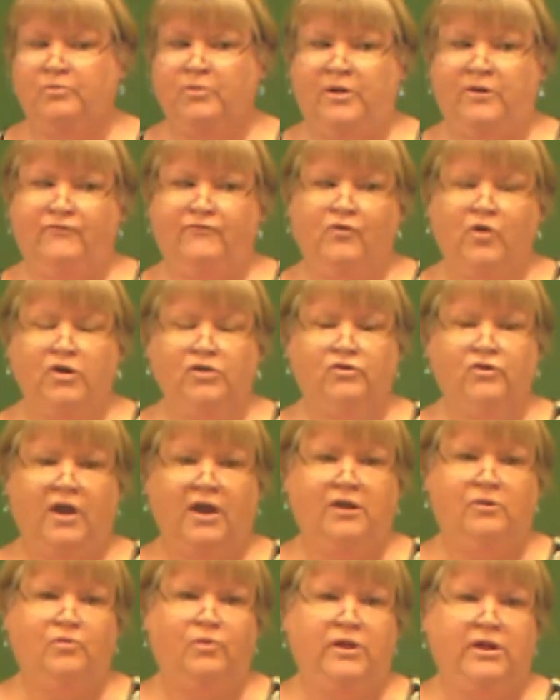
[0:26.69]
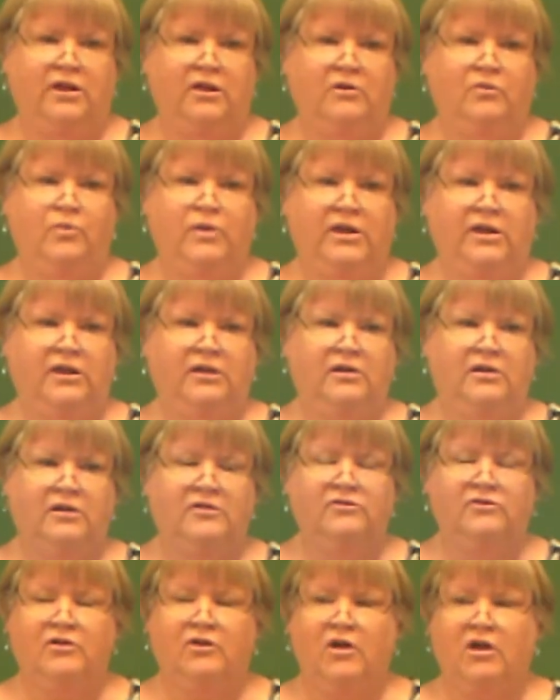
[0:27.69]
but in fourth grade we
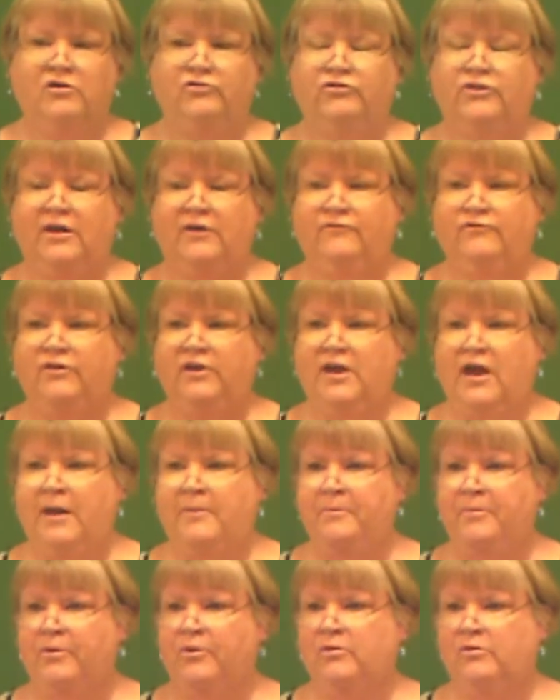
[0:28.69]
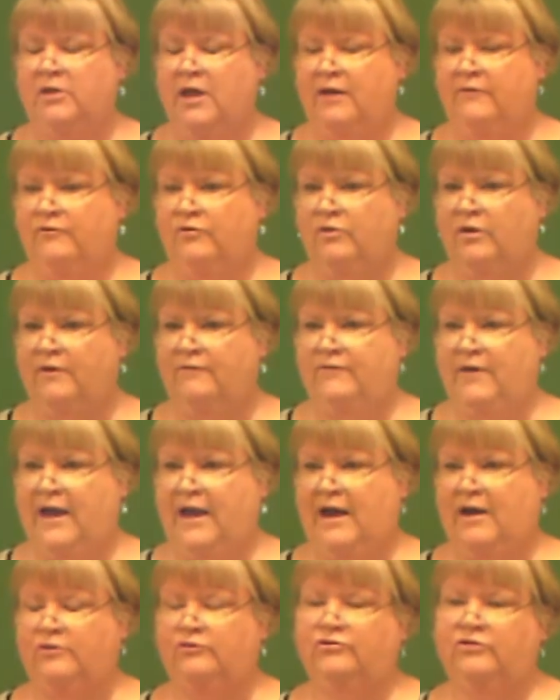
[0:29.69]
consider ourselves the upper level of the house.